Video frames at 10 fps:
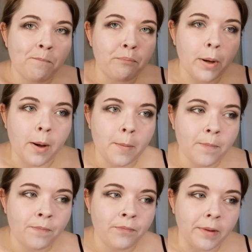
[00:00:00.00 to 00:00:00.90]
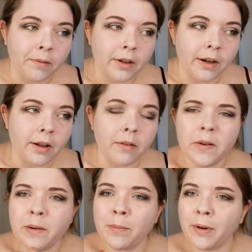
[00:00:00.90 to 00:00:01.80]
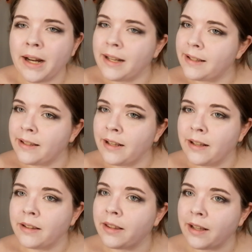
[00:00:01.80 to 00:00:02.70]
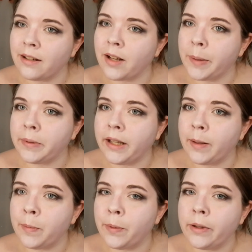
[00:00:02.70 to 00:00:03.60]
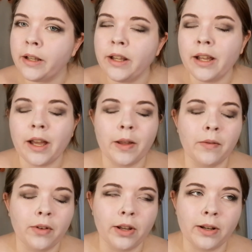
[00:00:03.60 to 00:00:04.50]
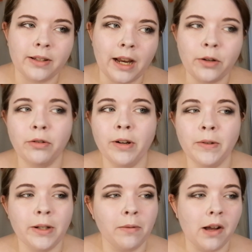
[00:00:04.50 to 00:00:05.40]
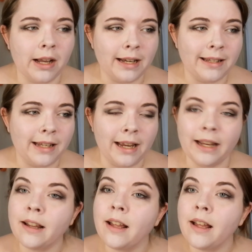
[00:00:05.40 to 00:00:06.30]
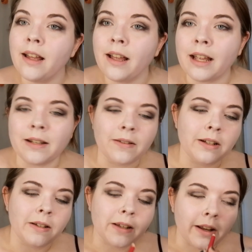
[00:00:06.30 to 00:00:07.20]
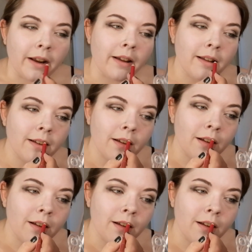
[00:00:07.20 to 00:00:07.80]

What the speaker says: But I'm gonna embrace the thin top lip and I'm gonna stay true to what I can see, and we're just gonna